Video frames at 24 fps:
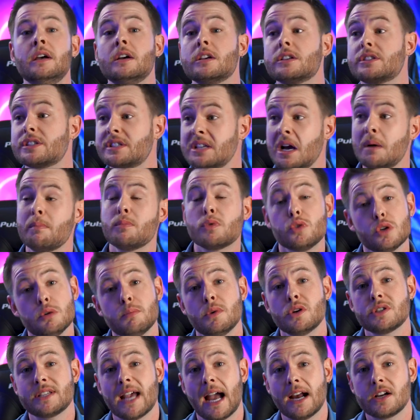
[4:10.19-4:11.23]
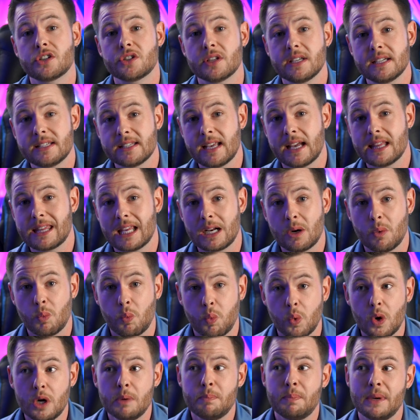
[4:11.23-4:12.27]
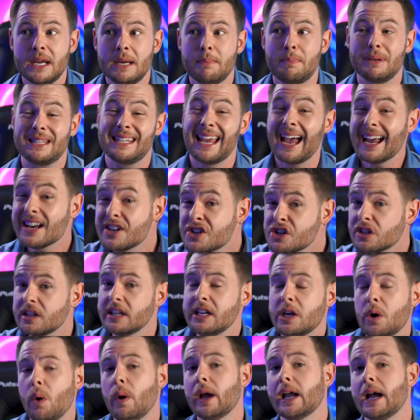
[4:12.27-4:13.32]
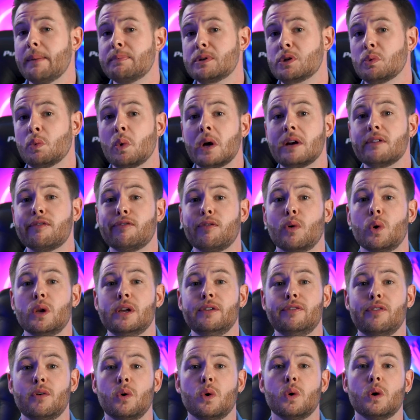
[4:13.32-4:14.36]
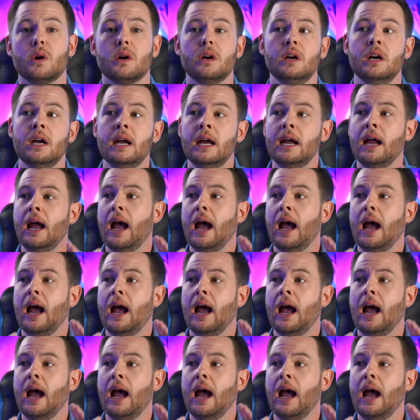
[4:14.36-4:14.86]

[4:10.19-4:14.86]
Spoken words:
Some rumors actually said that it would be potentially going up to 144.